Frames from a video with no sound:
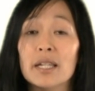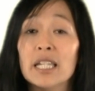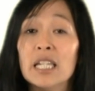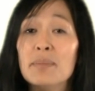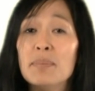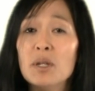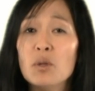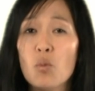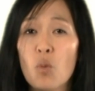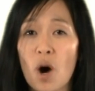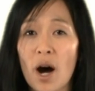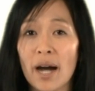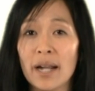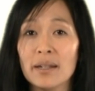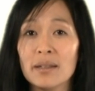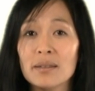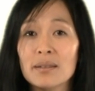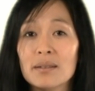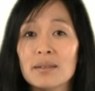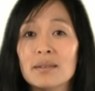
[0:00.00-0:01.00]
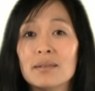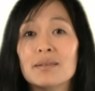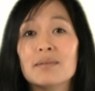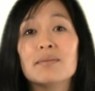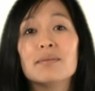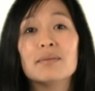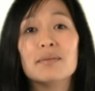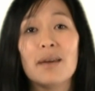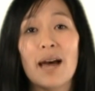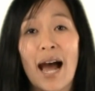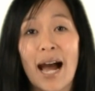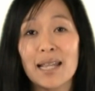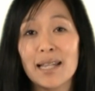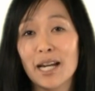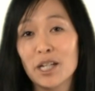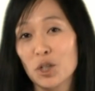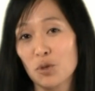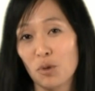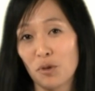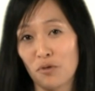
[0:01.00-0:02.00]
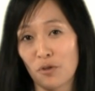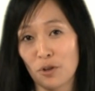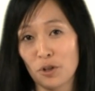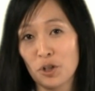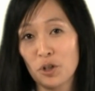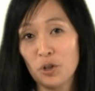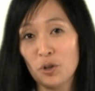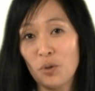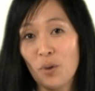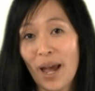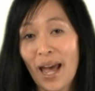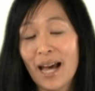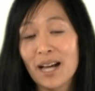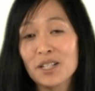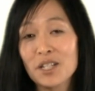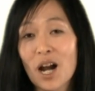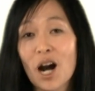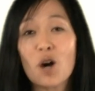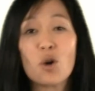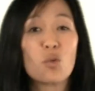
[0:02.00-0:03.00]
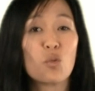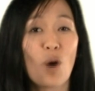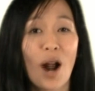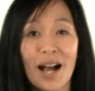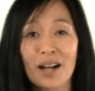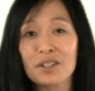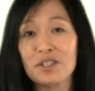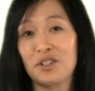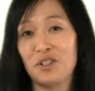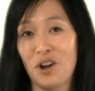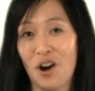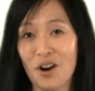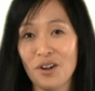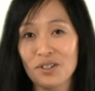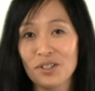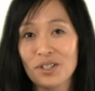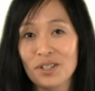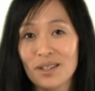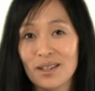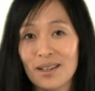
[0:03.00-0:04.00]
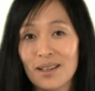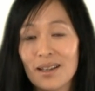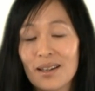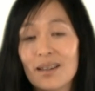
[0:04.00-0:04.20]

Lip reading: EB-1, I like to refer to as our rock stars.